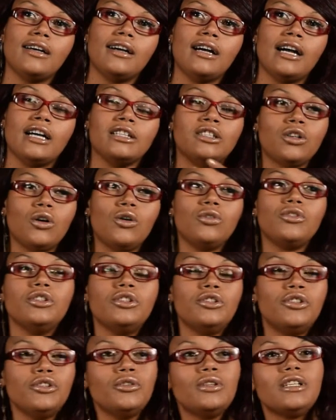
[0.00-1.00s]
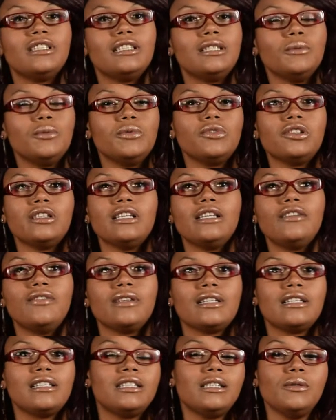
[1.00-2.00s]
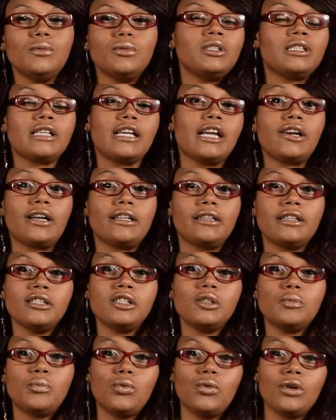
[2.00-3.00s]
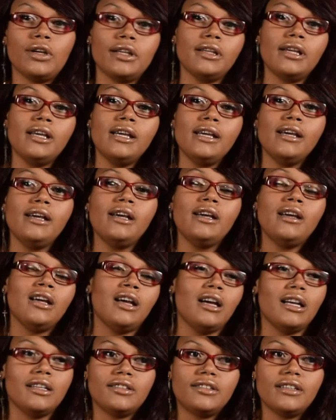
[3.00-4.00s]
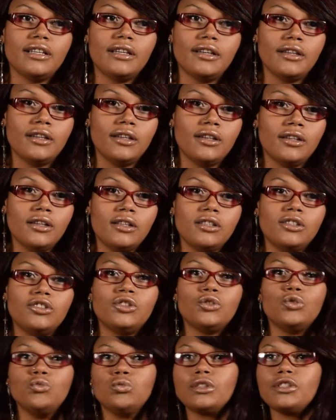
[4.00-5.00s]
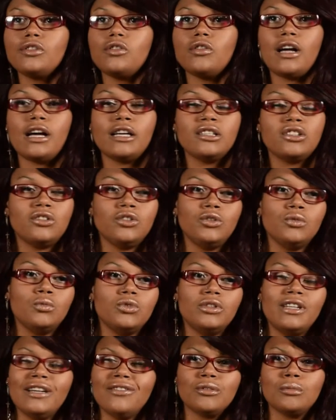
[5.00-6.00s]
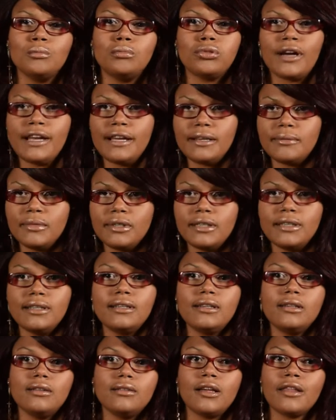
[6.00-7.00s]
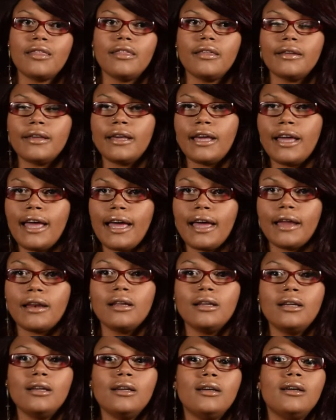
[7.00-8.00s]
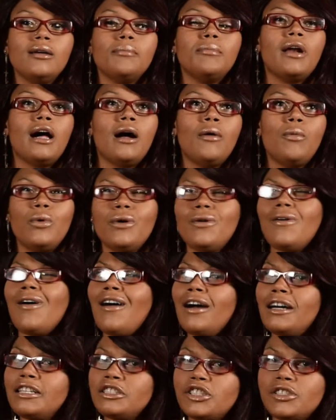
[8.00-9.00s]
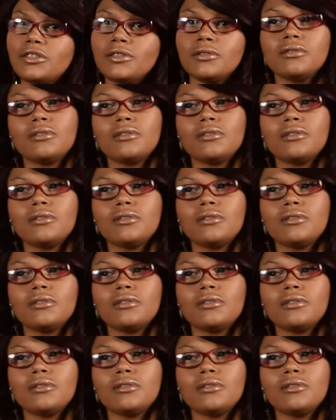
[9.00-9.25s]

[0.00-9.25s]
I told the dude as he was leaving, because he was scared at this point, I said, just realize you will never break me. Nothing can. But I will haunt you.